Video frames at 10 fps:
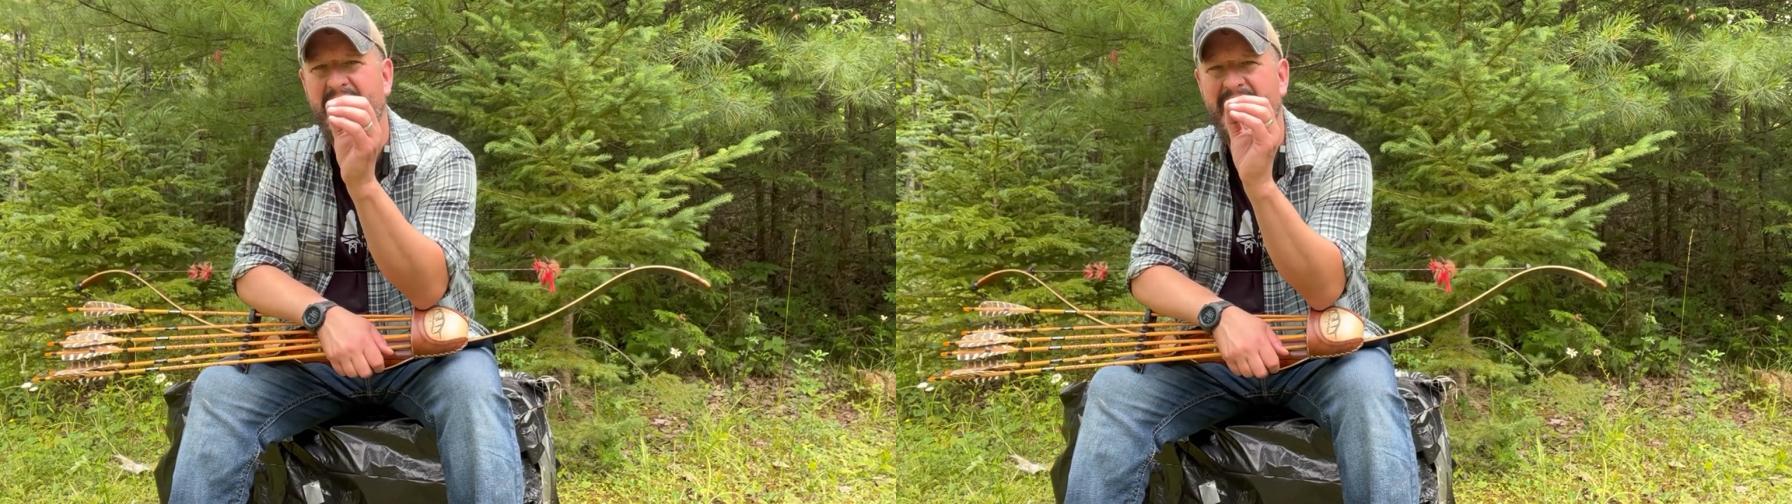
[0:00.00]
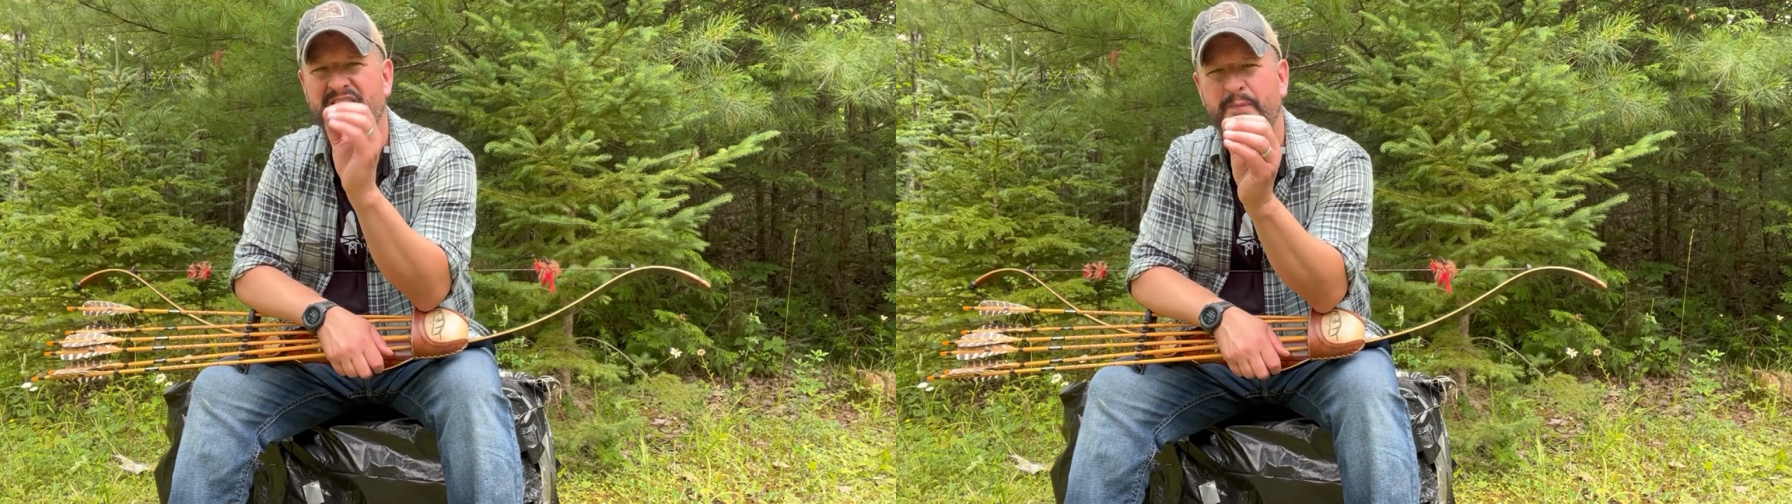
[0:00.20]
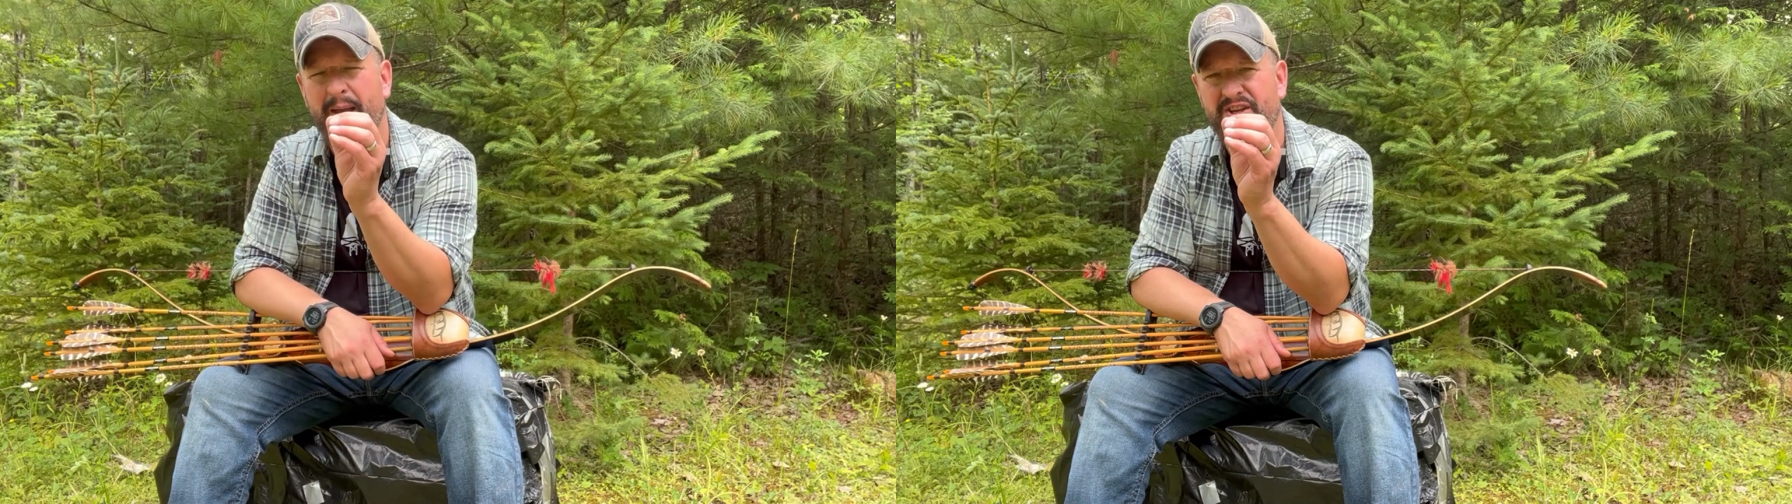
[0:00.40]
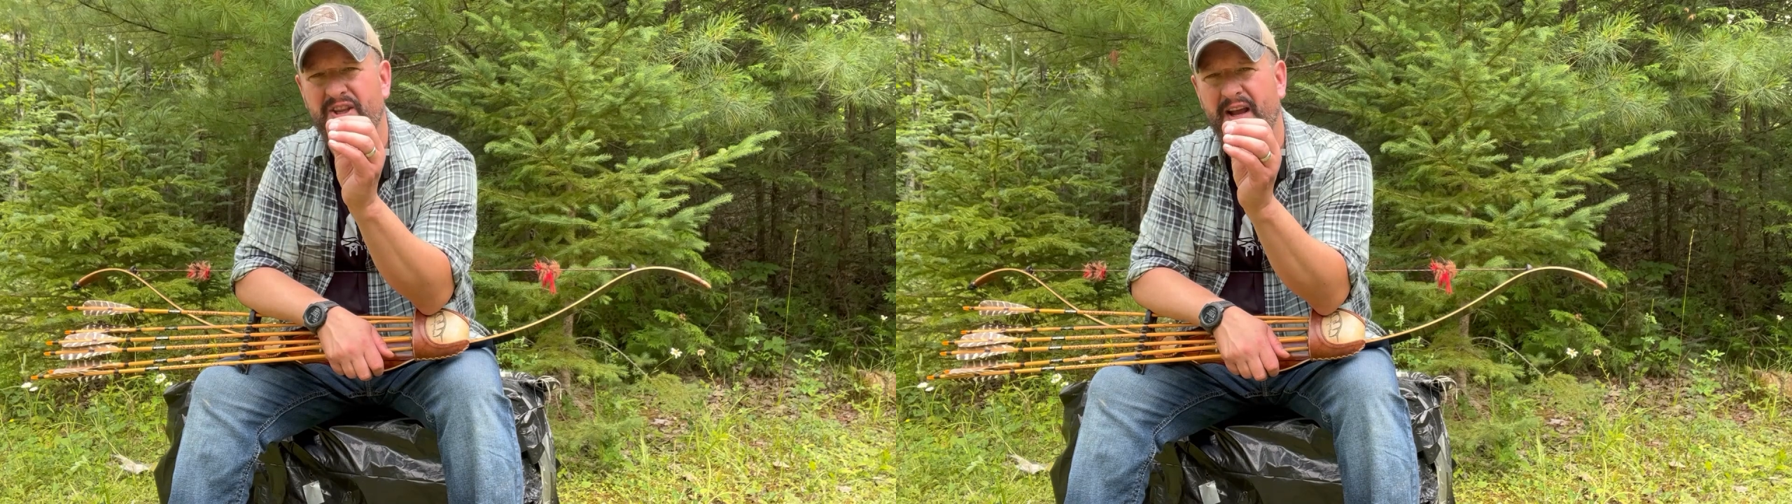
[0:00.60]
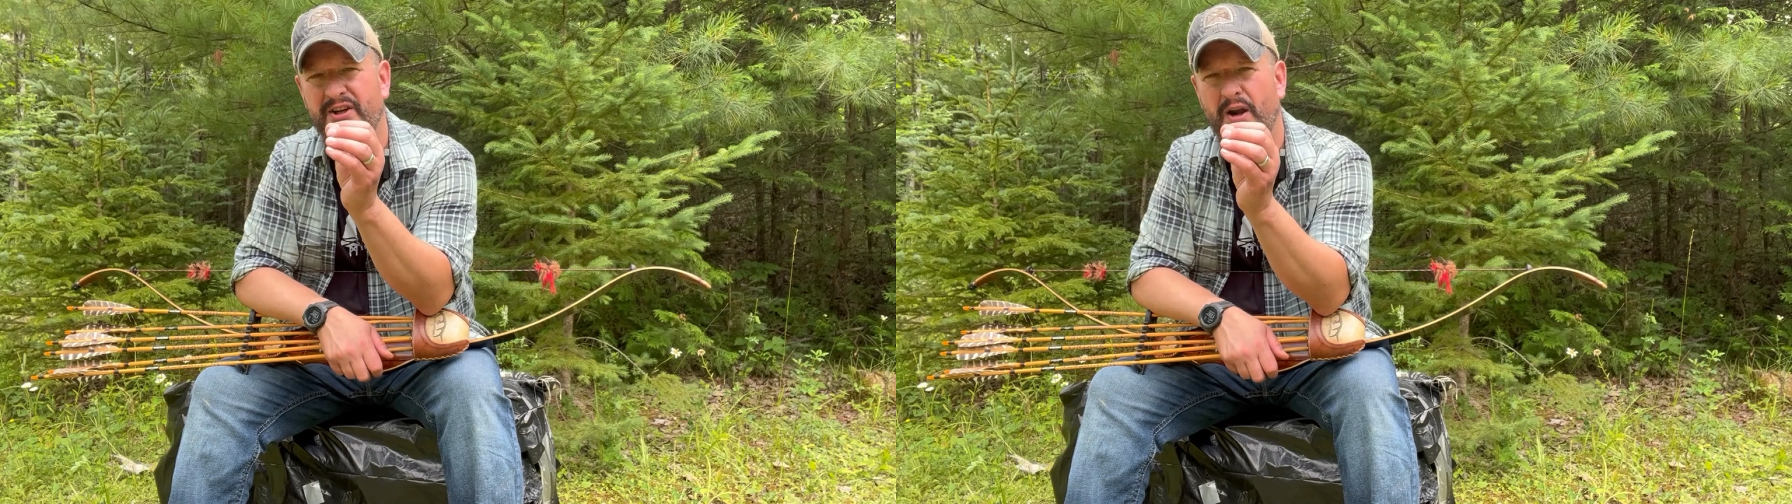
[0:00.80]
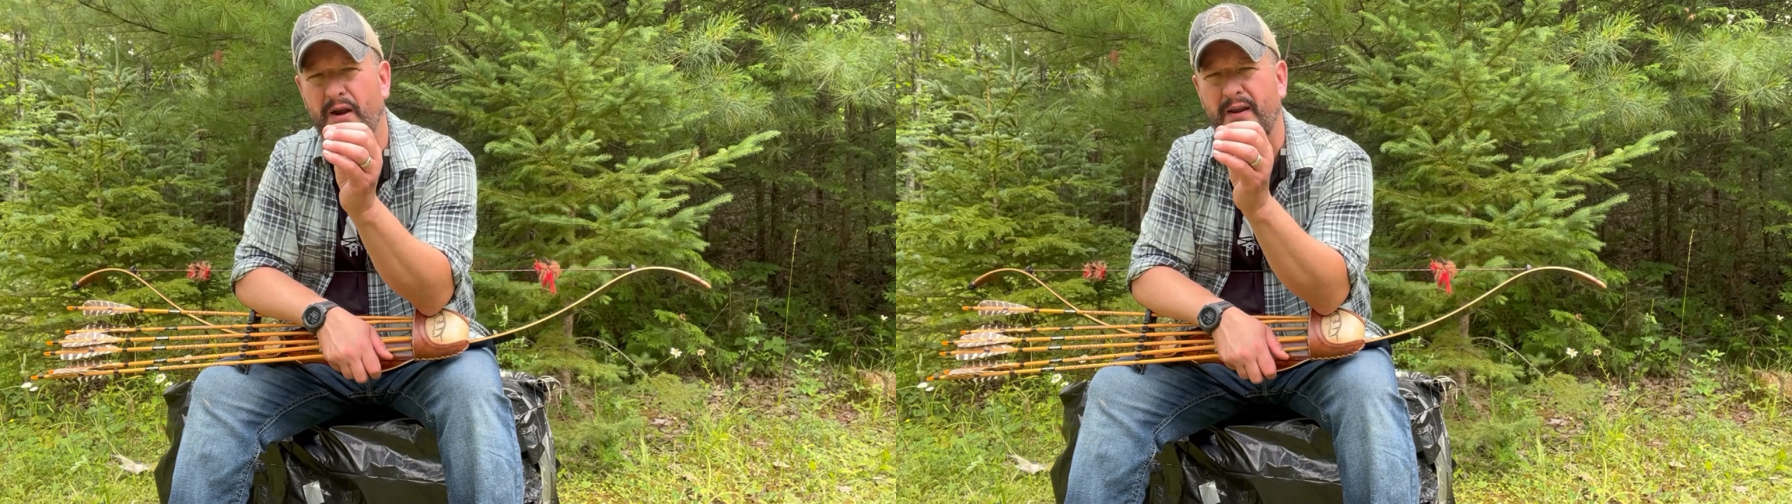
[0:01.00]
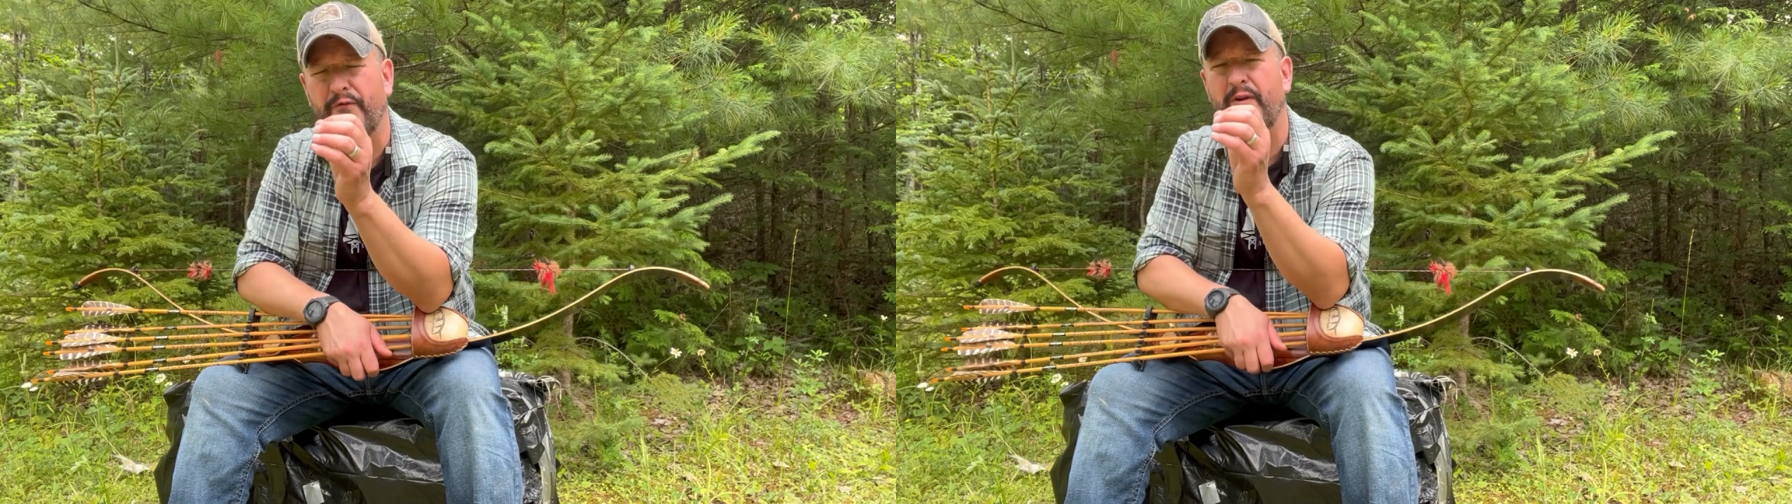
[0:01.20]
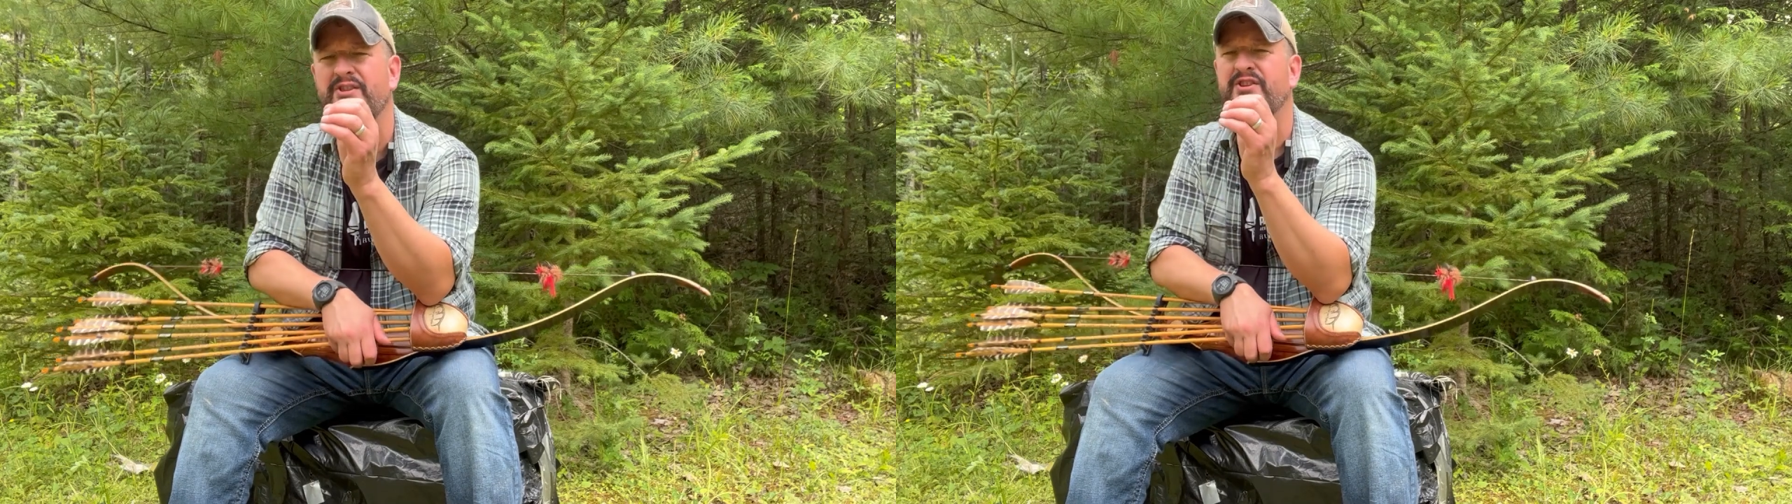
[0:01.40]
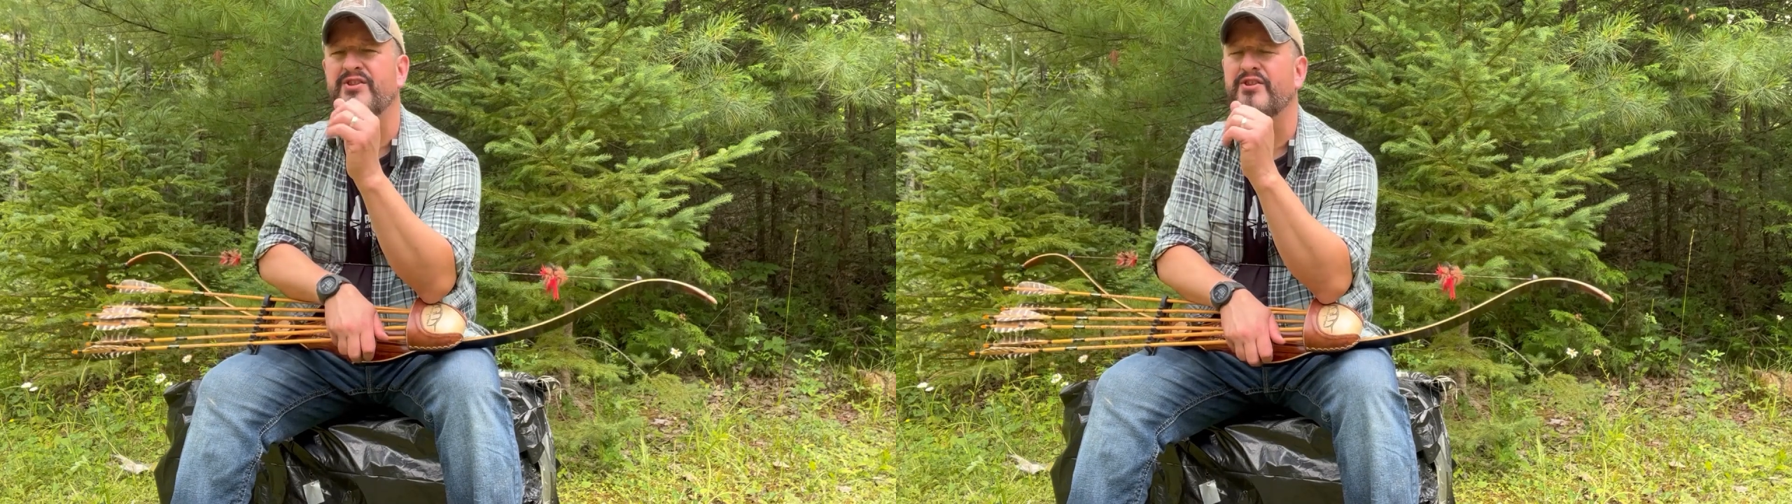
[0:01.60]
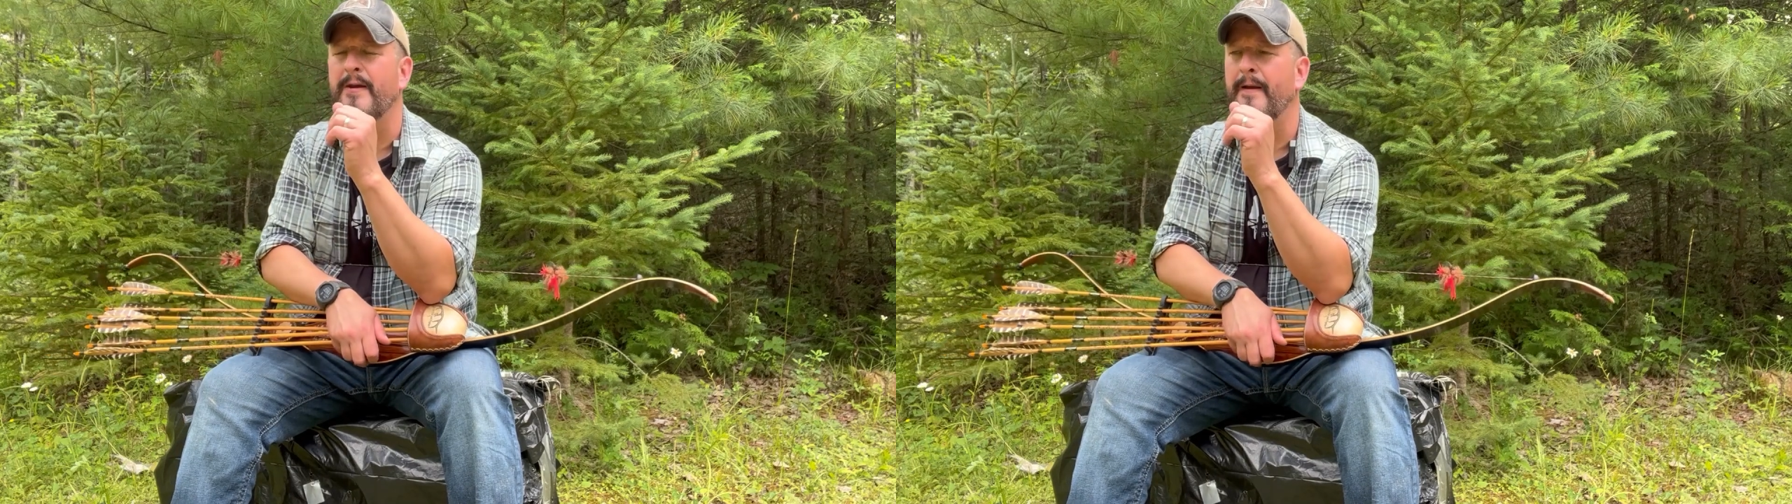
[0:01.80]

aspects of that target. For instance,